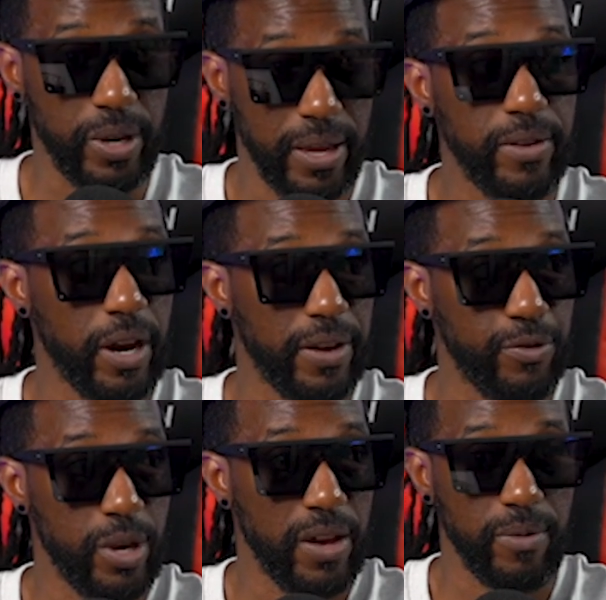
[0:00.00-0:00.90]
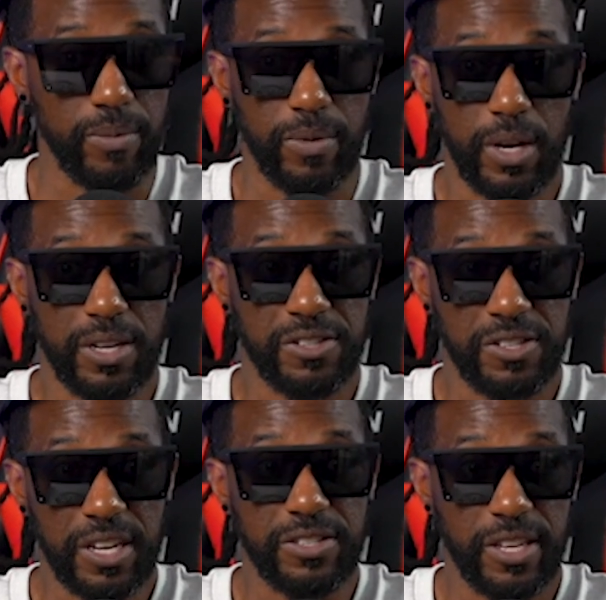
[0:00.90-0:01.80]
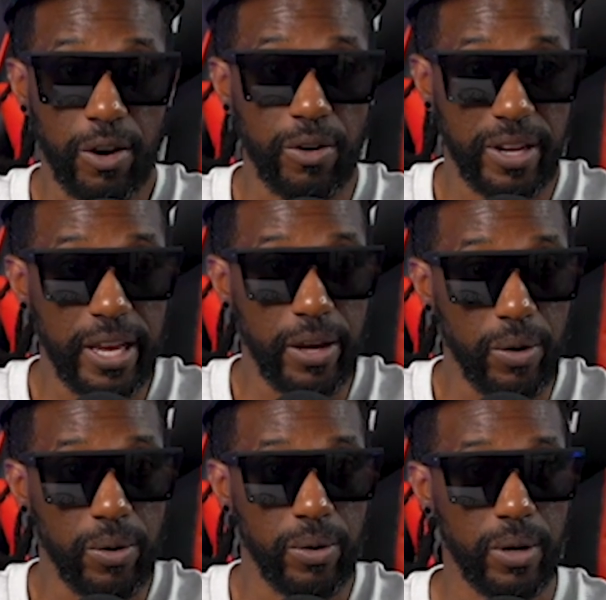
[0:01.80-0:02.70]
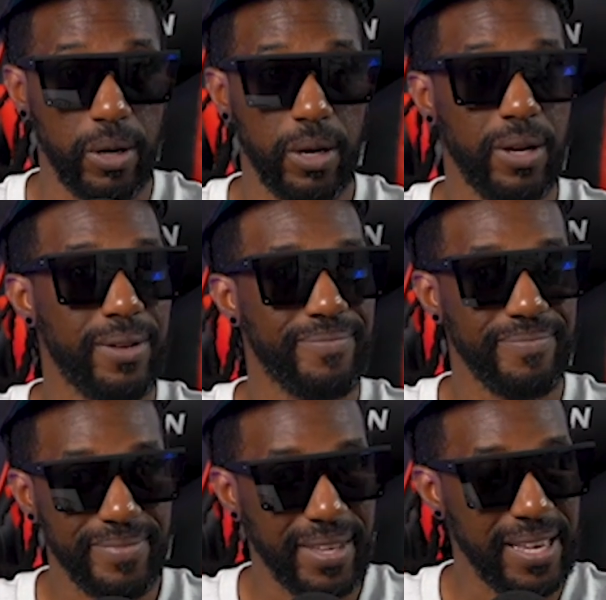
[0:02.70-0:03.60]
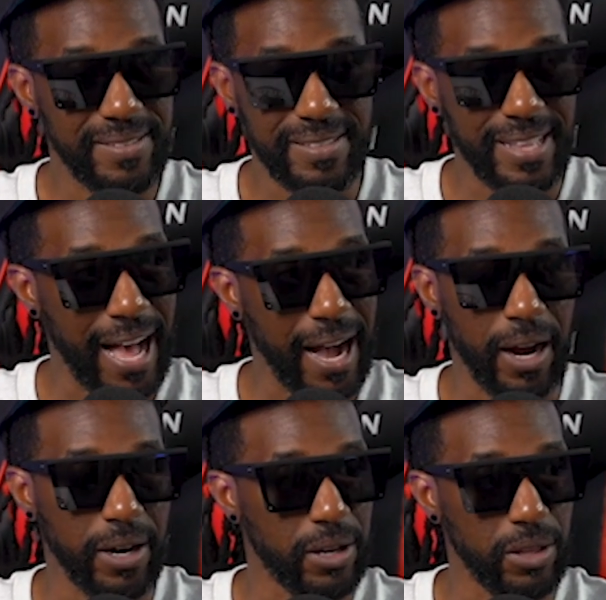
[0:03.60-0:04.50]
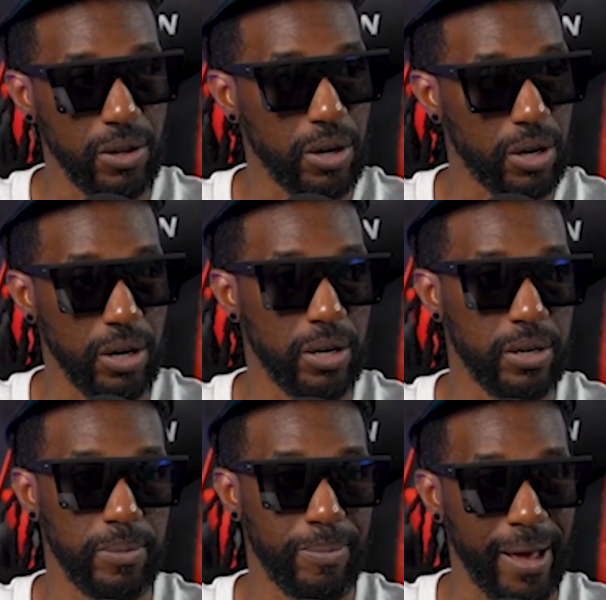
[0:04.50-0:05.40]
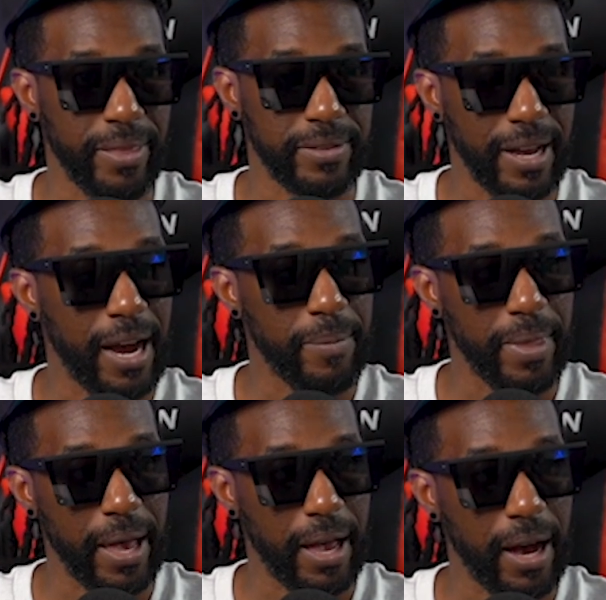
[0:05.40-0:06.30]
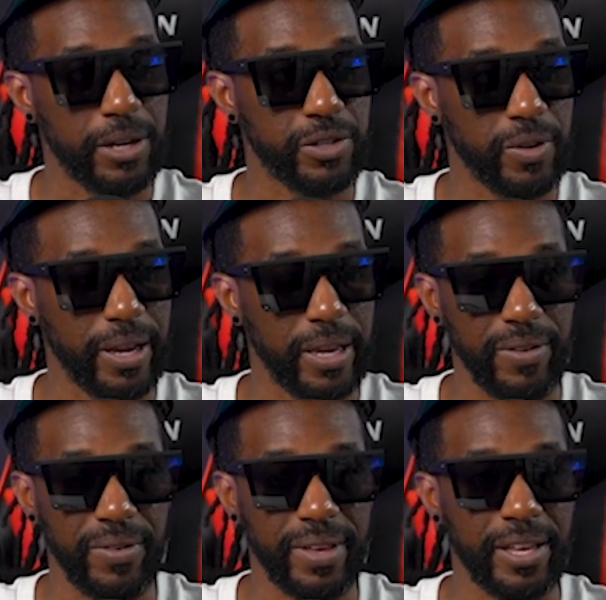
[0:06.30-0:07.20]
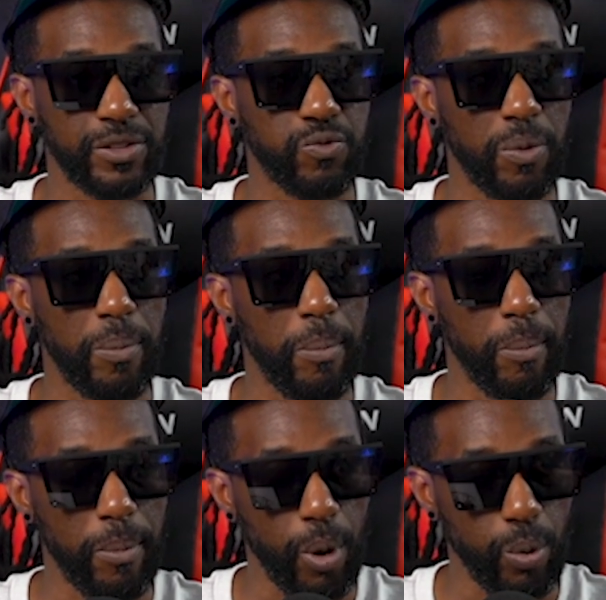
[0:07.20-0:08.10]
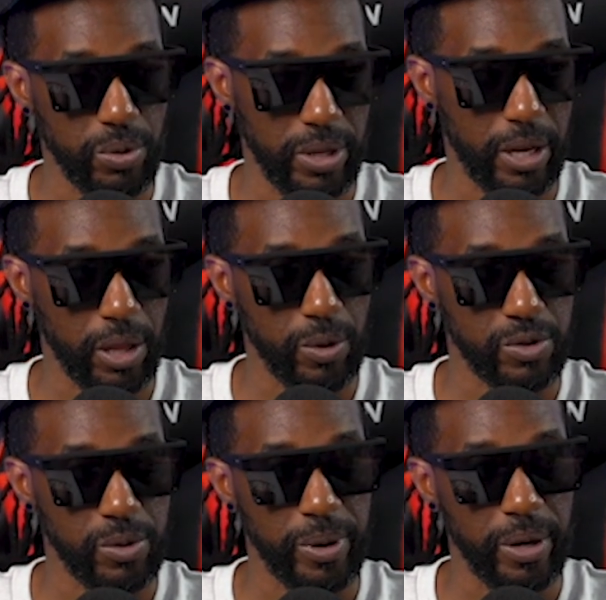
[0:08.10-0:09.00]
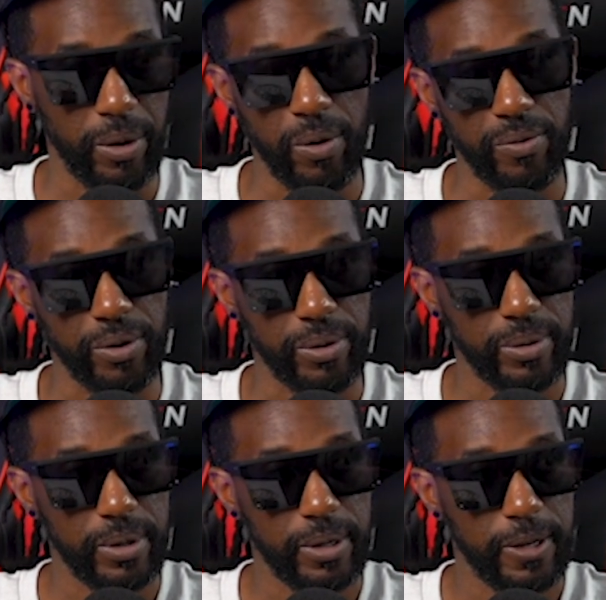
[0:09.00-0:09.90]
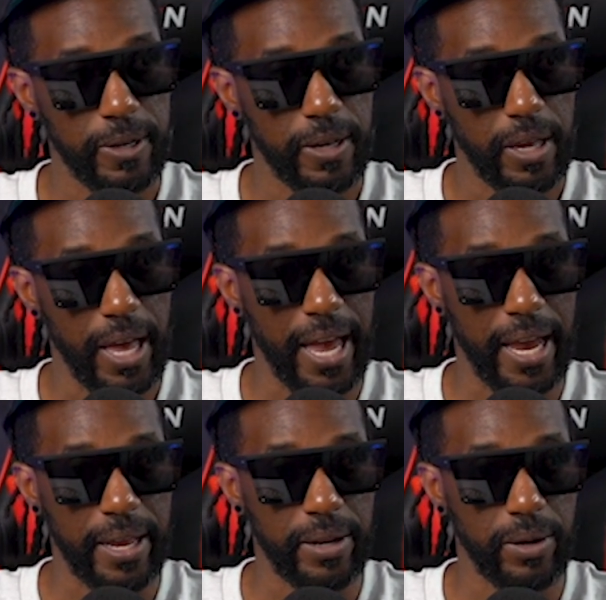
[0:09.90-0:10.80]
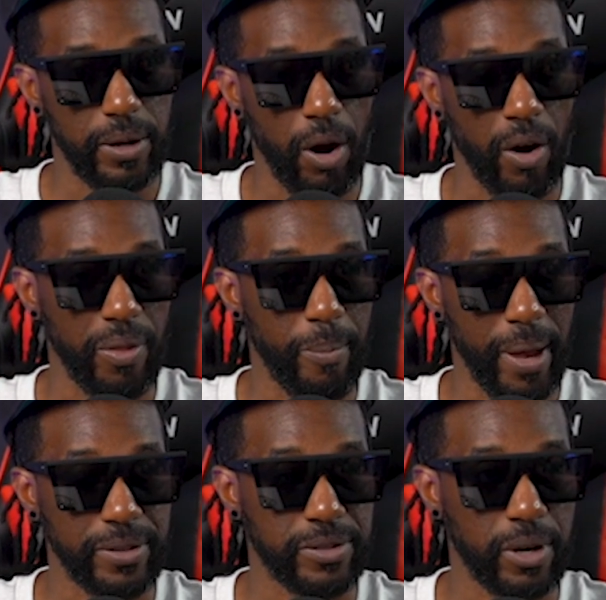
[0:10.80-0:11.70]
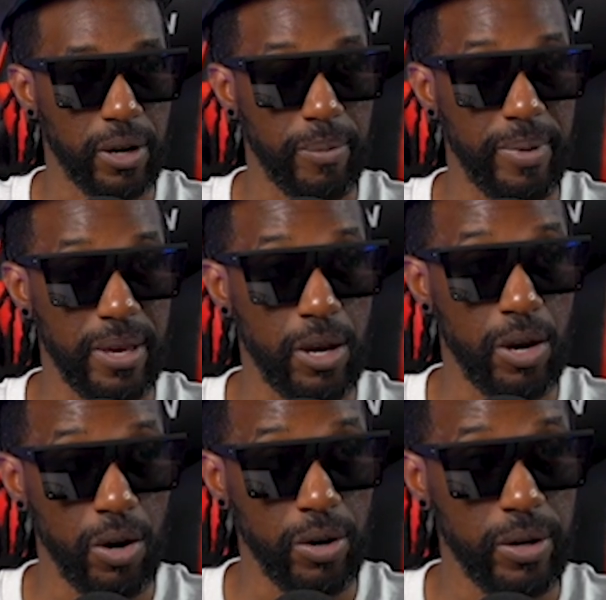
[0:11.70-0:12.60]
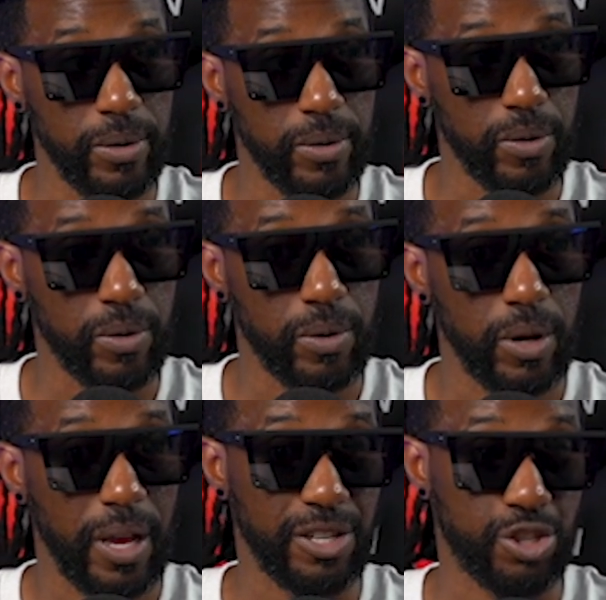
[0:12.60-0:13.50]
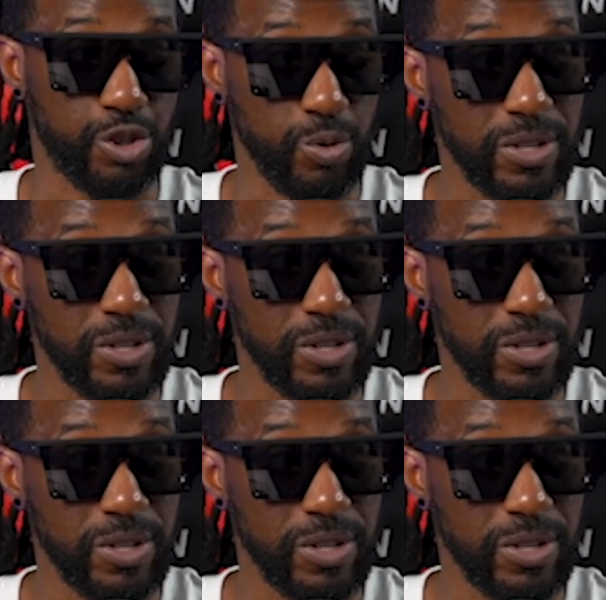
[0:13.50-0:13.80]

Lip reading: give him a 6-year deal, he's not going to look good by the time that contract even gets remotely close to being over. And are the Mets going to be good as soon